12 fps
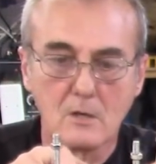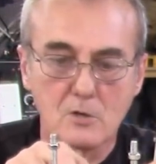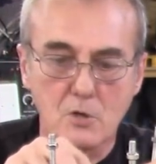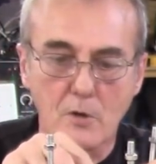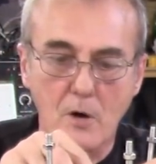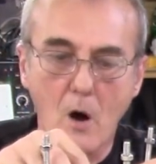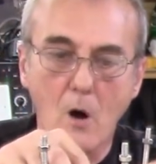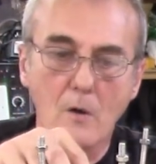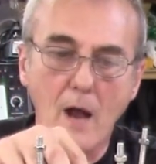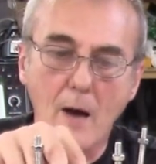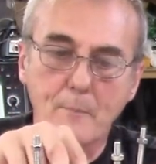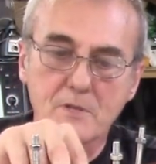So they're
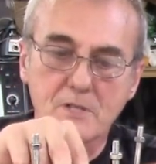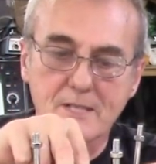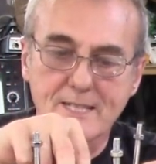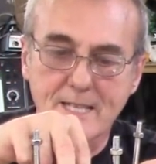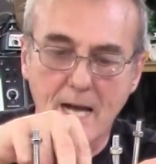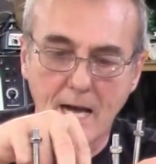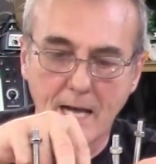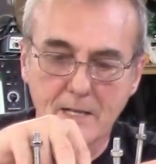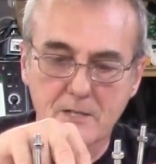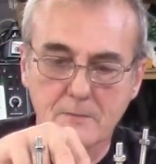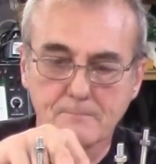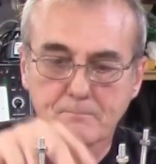on opposite
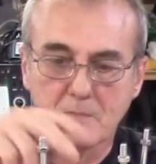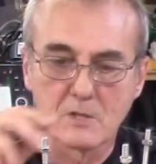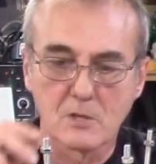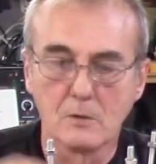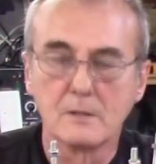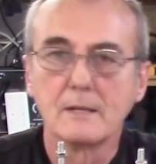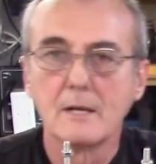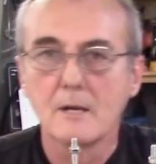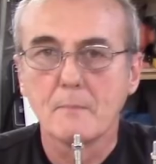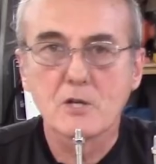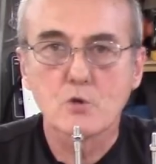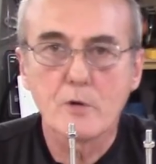sides. So
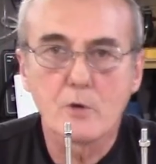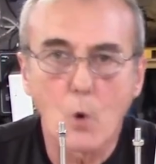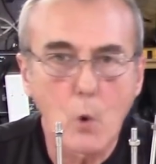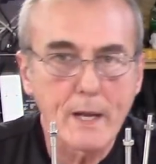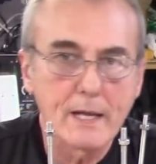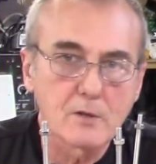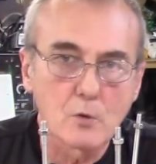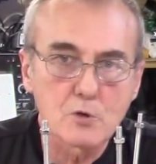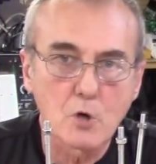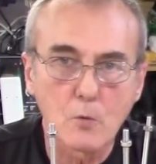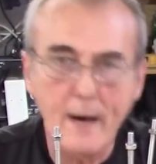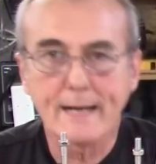make sure you orient those
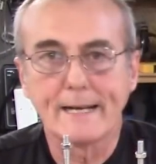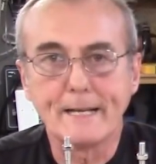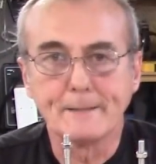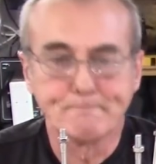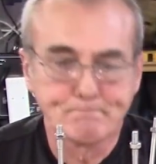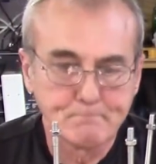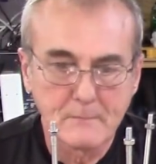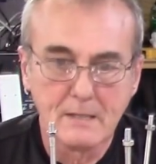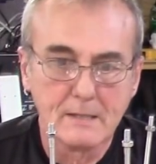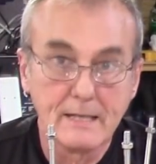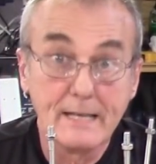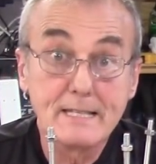correctly.
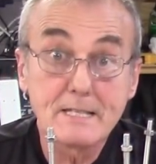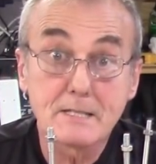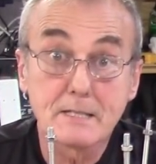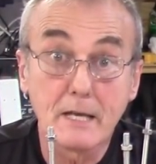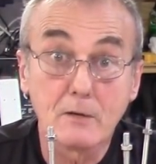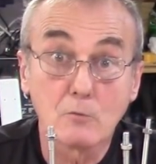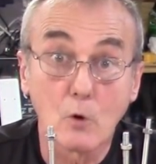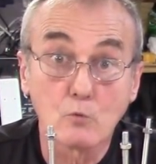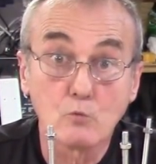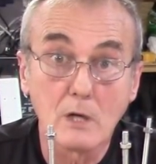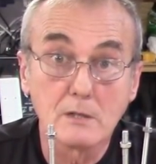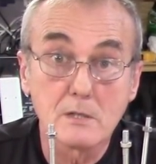And this thing
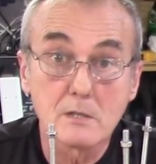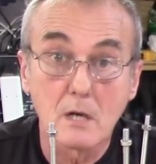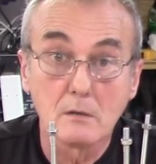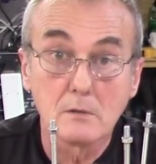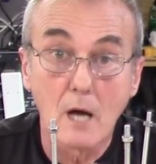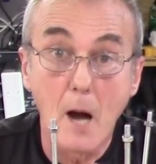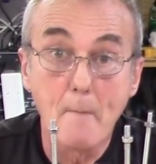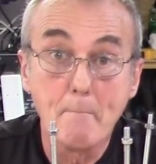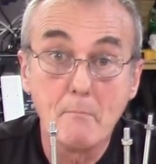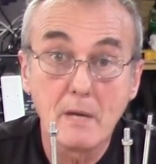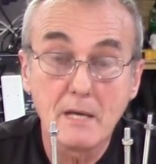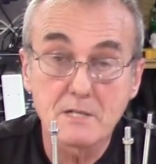runs
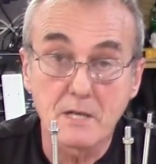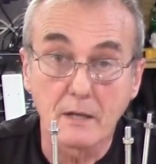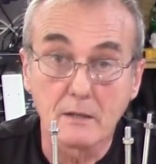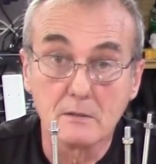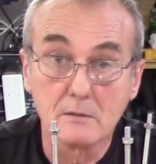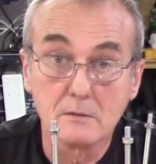amazing.